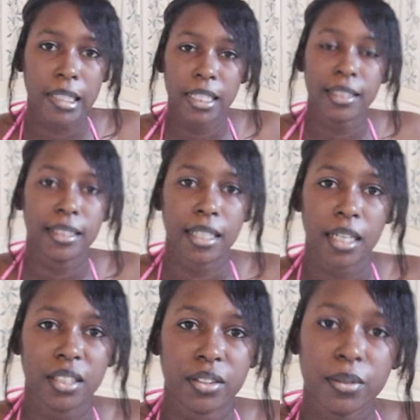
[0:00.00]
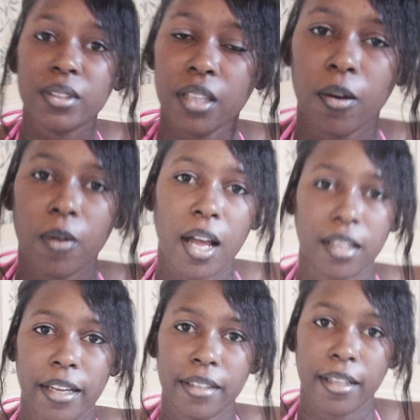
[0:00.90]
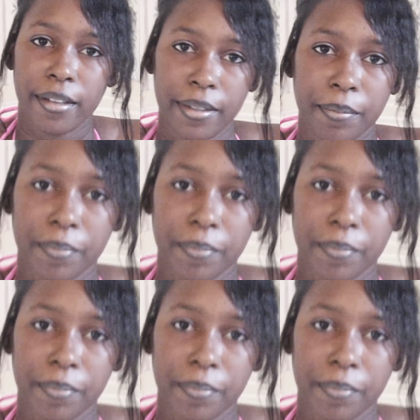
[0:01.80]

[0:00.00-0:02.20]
things that I do. So I like that.